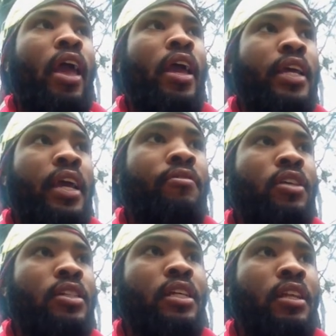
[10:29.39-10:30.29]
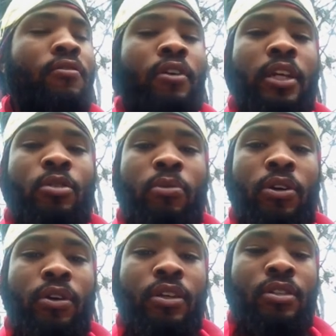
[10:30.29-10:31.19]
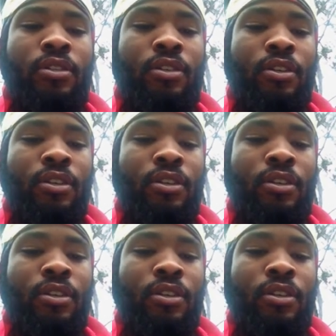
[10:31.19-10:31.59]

it gives us a different experience.